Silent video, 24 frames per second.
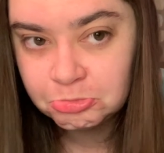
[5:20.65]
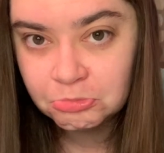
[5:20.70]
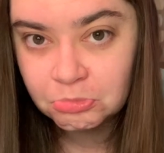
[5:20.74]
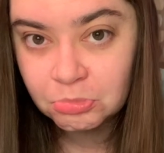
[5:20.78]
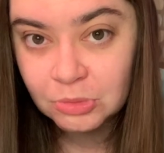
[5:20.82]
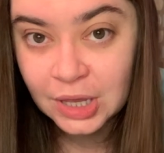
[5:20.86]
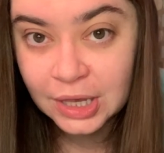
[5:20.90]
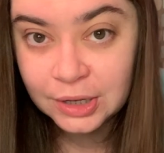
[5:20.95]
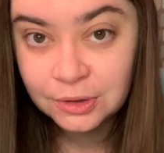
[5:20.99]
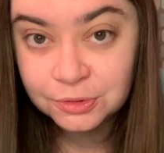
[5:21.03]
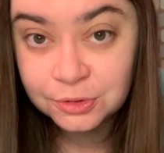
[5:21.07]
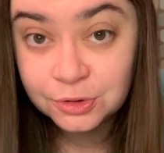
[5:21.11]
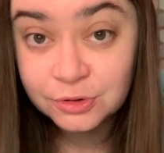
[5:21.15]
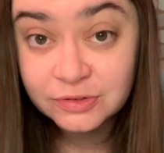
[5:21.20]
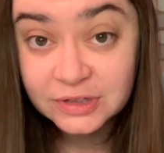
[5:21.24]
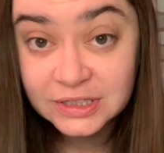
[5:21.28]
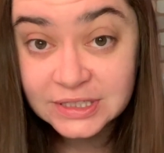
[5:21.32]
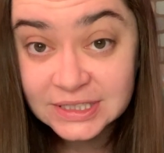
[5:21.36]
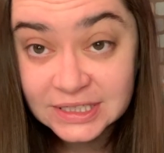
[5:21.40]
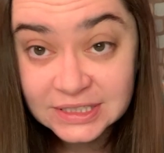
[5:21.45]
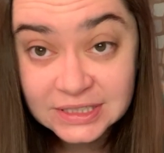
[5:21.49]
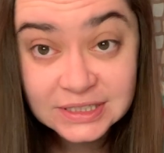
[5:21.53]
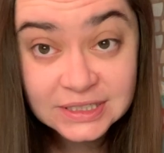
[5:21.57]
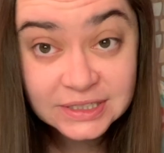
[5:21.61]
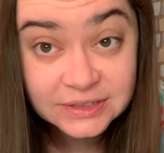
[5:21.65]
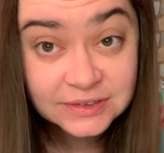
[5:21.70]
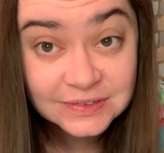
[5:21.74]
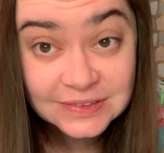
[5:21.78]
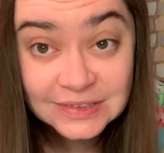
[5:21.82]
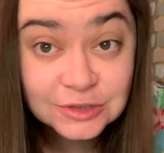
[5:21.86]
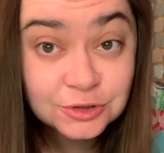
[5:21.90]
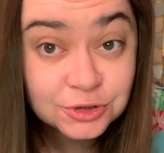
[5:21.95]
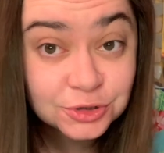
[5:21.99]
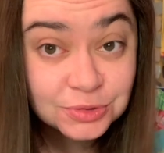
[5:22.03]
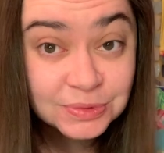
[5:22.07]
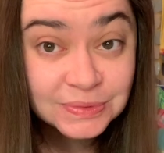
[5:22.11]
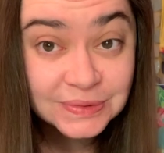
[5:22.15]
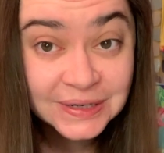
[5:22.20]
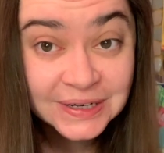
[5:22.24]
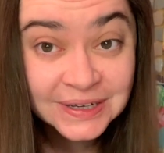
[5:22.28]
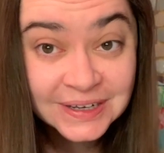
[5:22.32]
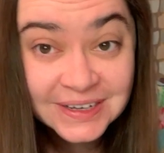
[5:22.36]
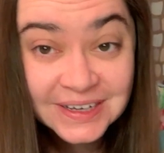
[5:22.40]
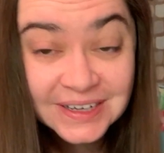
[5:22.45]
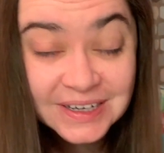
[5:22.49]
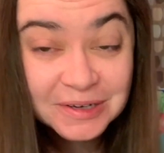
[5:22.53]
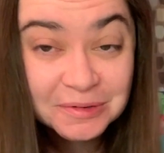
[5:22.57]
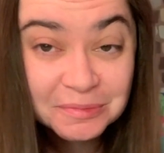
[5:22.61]
I don't know if that's necessarily true,
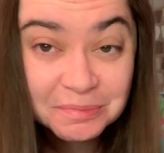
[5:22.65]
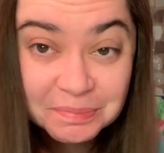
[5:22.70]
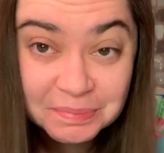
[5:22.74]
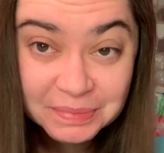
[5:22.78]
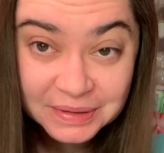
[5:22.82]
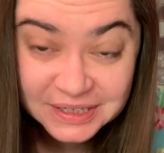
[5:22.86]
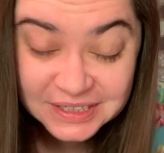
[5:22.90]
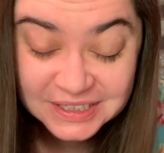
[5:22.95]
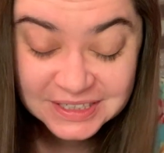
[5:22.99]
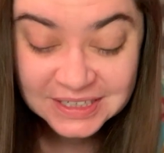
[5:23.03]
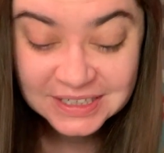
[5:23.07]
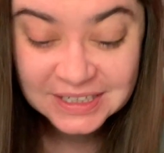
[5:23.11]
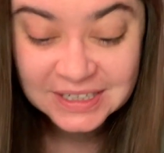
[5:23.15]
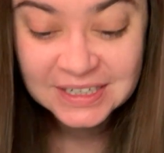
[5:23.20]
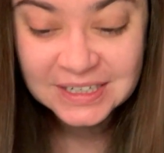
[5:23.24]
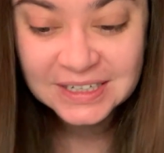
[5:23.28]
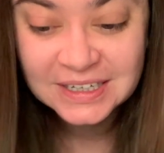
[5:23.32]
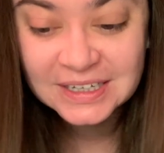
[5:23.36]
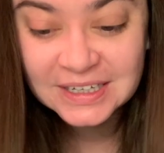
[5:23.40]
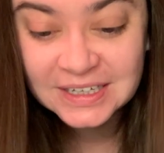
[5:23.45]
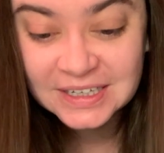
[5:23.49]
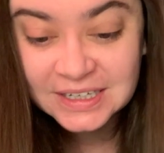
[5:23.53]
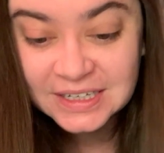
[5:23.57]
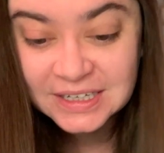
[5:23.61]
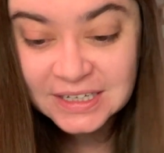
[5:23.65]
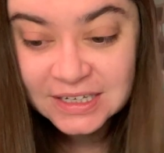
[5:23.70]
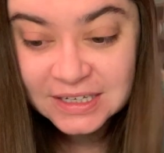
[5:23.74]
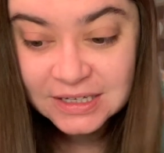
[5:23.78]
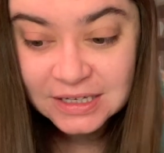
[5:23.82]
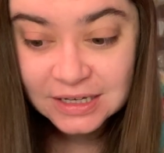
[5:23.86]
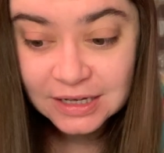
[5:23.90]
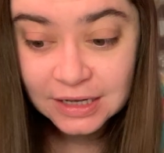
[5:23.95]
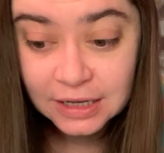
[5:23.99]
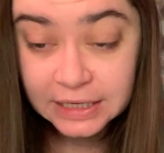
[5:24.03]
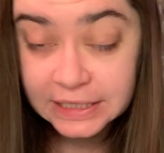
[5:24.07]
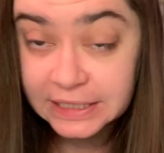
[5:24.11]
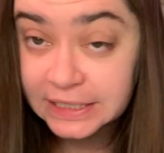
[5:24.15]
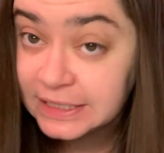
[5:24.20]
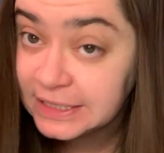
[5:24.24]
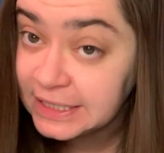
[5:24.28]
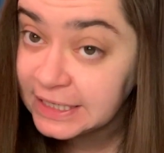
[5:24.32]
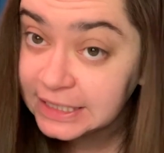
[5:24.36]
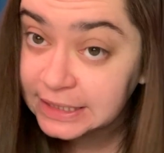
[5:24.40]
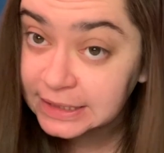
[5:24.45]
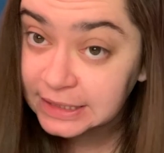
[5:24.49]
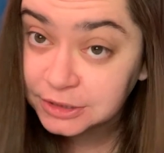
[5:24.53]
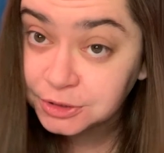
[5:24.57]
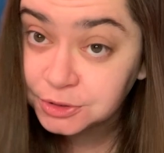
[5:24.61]
but I did
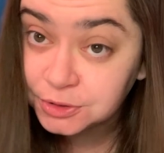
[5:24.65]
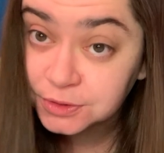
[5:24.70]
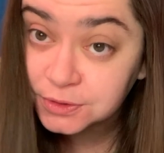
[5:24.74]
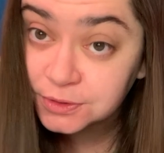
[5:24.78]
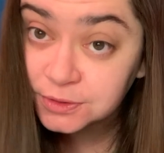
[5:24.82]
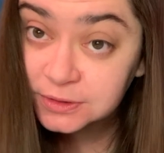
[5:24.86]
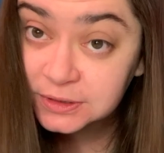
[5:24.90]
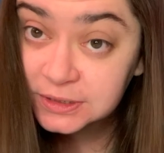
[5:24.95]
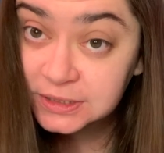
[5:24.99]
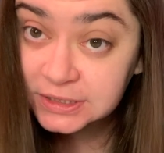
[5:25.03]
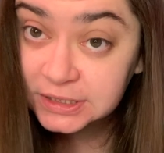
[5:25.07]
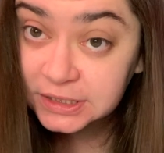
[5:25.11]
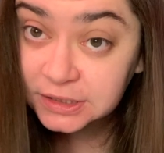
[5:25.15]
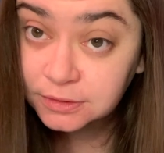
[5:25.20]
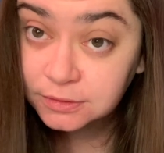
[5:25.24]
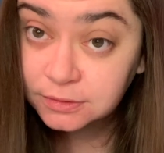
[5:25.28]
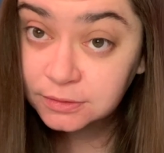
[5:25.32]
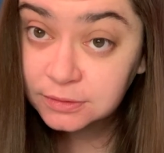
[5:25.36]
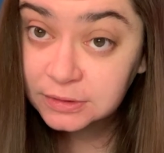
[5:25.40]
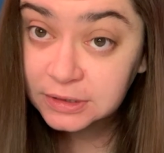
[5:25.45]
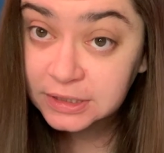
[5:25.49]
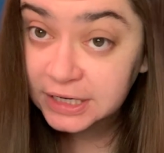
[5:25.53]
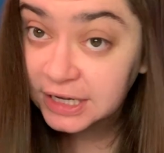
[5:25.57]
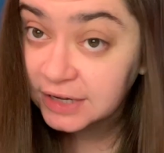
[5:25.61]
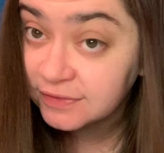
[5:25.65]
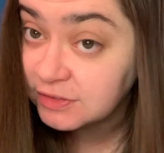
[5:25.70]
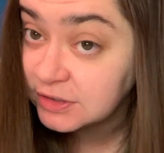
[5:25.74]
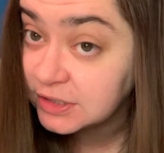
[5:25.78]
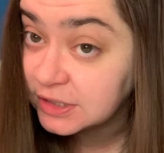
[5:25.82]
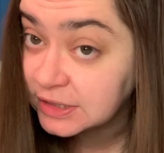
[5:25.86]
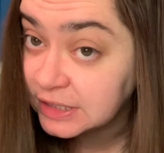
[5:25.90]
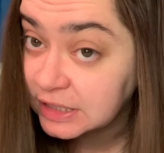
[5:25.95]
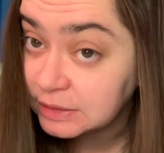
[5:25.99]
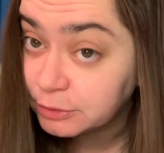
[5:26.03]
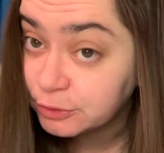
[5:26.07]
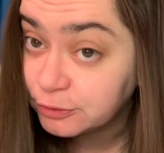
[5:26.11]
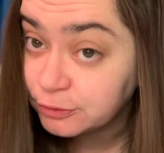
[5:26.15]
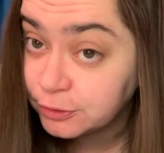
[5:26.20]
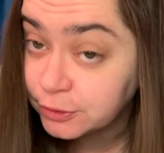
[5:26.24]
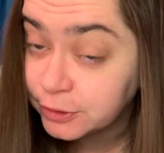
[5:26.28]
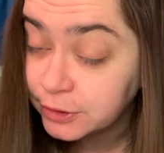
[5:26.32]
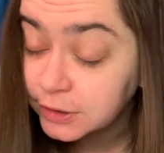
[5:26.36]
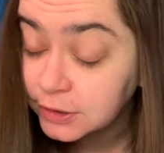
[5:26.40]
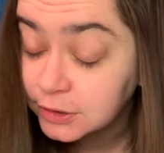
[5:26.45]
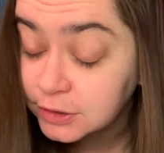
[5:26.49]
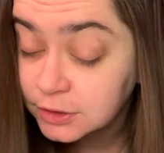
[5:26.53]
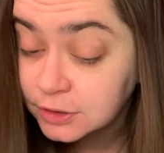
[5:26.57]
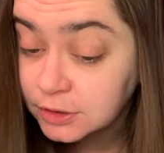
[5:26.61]
take Letrozole this cycle and I haven't done that before,
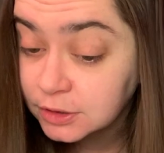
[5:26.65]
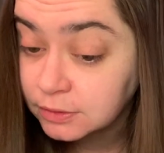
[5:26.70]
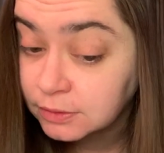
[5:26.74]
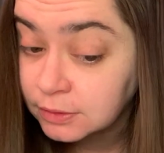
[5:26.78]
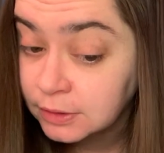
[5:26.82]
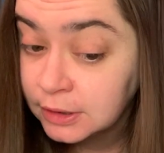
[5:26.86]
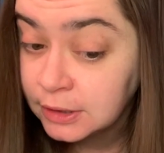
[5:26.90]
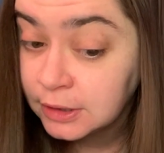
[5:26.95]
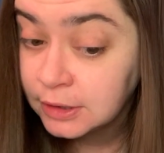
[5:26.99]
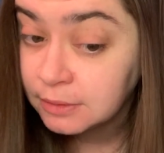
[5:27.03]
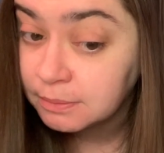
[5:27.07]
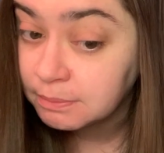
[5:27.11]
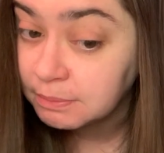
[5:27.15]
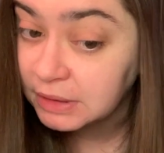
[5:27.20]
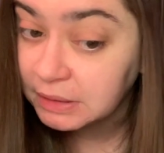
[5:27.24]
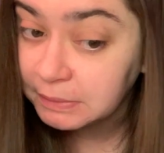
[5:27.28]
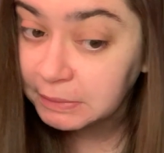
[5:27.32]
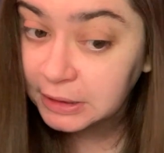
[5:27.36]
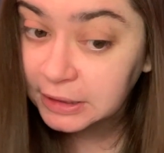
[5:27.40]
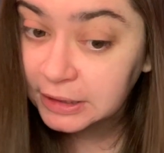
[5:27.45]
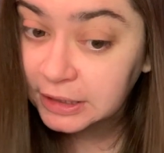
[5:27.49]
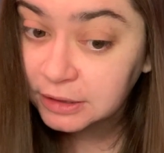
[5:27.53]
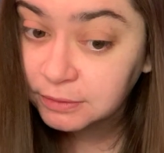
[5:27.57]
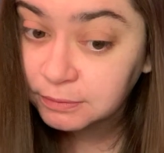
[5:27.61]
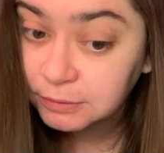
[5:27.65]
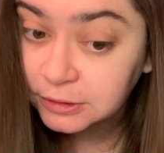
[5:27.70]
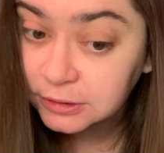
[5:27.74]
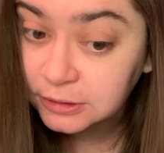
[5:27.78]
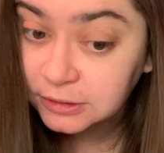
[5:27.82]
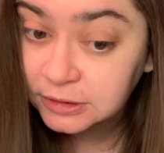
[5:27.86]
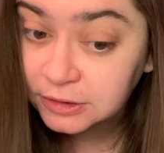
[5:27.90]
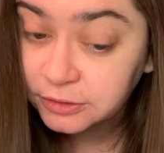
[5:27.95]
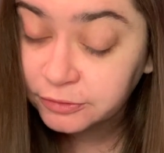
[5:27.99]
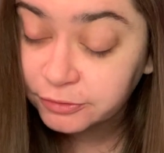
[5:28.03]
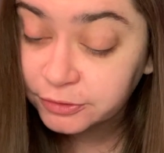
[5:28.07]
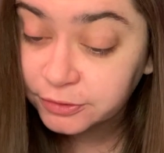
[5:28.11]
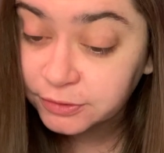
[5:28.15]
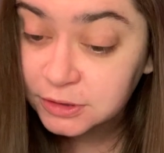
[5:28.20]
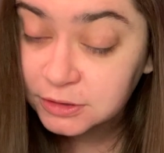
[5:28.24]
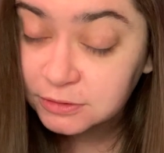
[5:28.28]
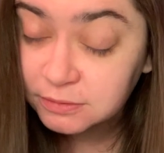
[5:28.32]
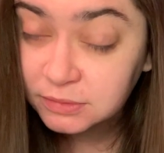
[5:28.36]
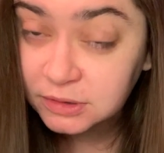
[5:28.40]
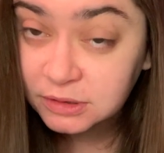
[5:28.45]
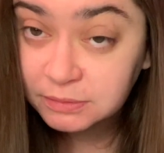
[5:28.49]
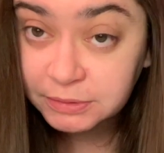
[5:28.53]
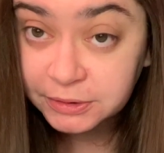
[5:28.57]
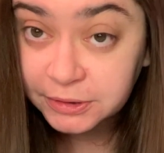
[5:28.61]
so maybe that will influence
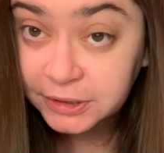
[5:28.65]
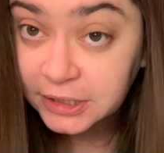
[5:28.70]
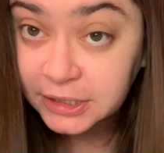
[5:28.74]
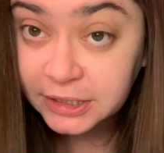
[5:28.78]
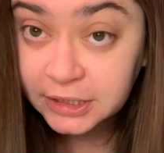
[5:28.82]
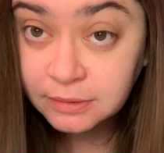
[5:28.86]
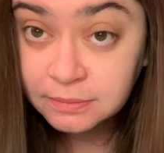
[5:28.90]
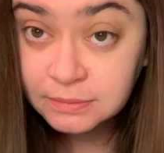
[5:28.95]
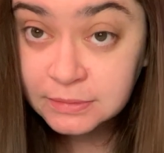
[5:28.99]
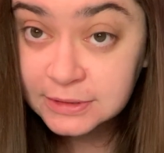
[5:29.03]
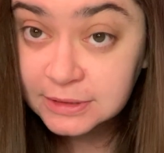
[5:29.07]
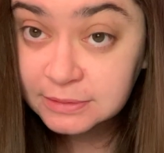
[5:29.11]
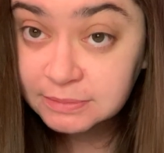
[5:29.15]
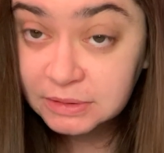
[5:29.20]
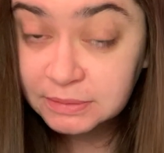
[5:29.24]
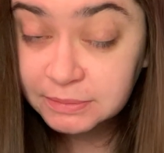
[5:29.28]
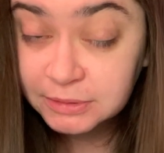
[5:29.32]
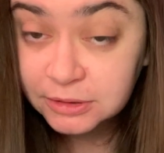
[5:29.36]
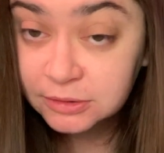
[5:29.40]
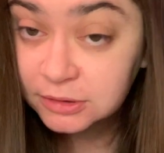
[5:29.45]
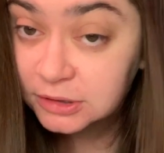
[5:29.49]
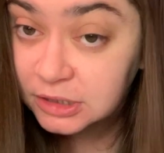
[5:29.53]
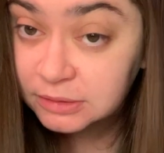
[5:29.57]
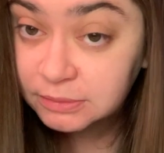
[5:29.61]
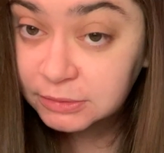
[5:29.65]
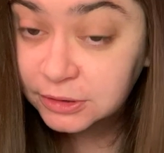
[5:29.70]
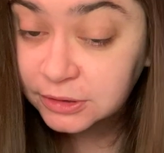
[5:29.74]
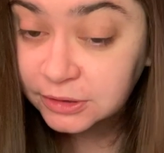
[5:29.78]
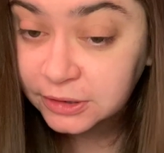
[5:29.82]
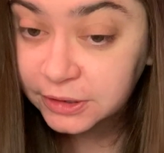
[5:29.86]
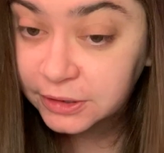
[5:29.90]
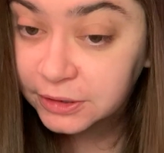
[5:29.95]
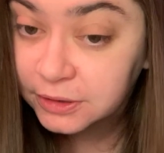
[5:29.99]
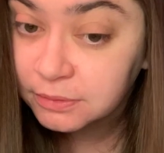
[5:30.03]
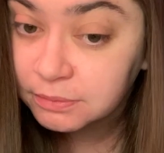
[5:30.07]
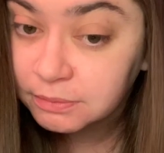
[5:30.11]
when my period comes and maybe it'll come earlier.